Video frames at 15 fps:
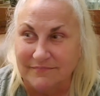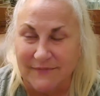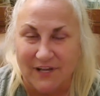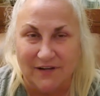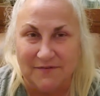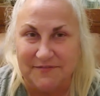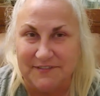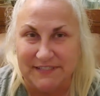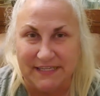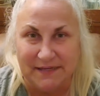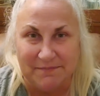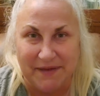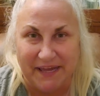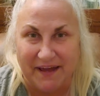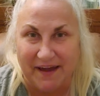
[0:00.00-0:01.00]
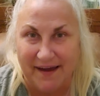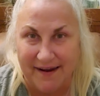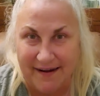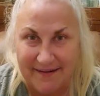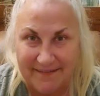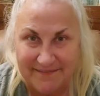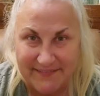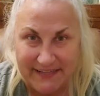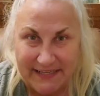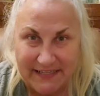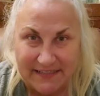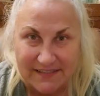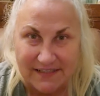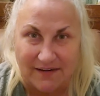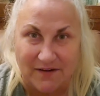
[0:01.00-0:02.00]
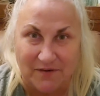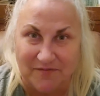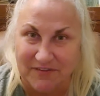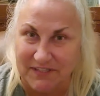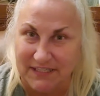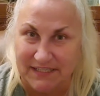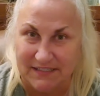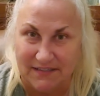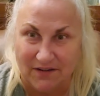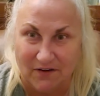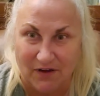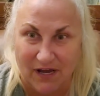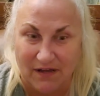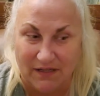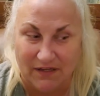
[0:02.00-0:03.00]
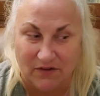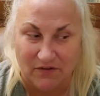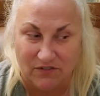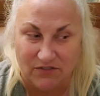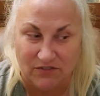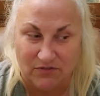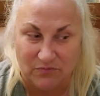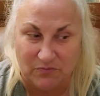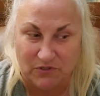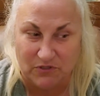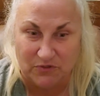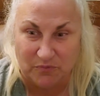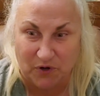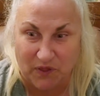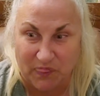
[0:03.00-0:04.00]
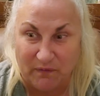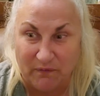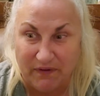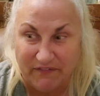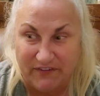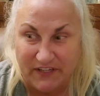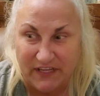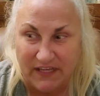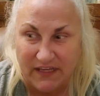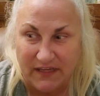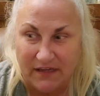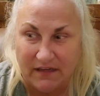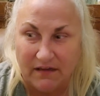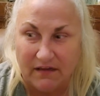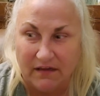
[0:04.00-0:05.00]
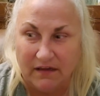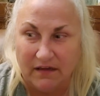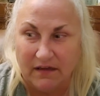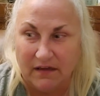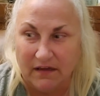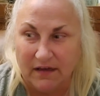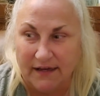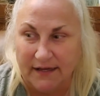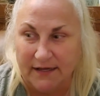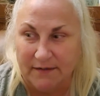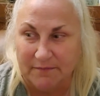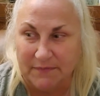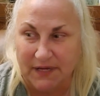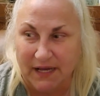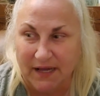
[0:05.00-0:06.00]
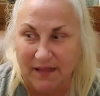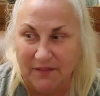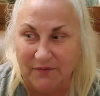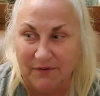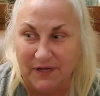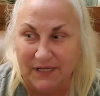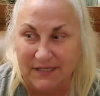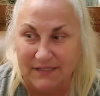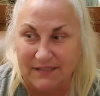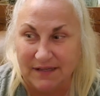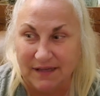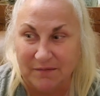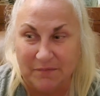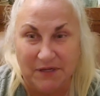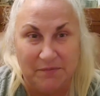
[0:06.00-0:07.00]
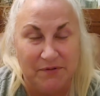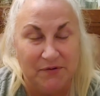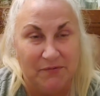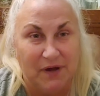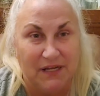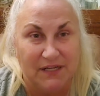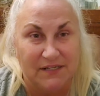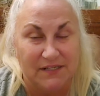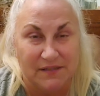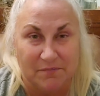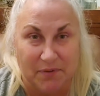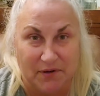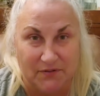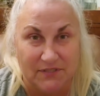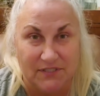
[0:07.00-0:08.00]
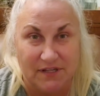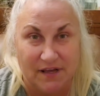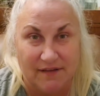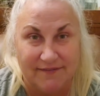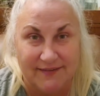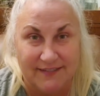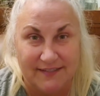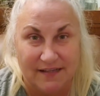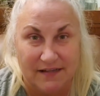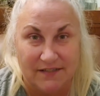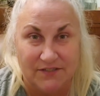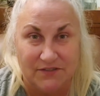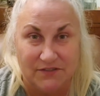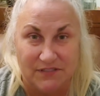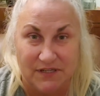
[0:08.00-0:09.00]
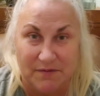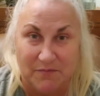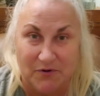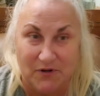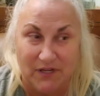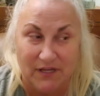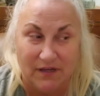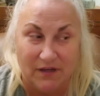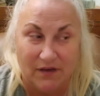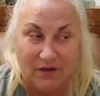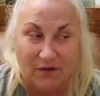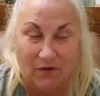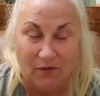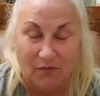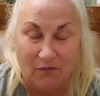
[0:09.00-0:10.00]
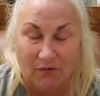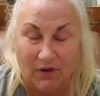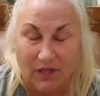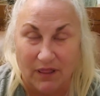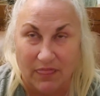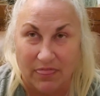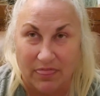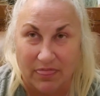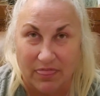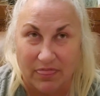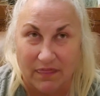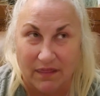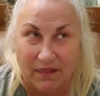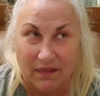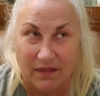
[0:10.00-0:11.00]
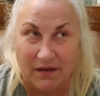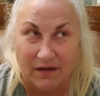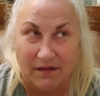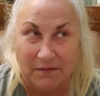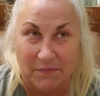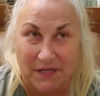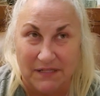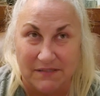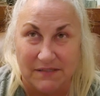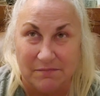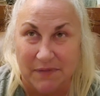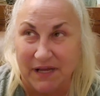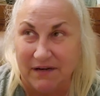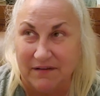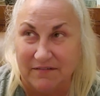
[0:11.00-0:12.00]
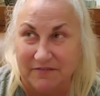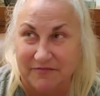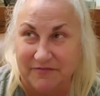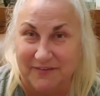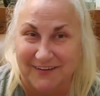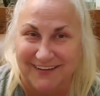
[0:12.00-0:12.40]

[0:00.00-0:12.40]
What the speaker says: hopefully get my car fixed and hopefully get to go out and go do more thrifting. Otherwise, I'm going to be walking to the post office on Tuesday morning with an immense amount of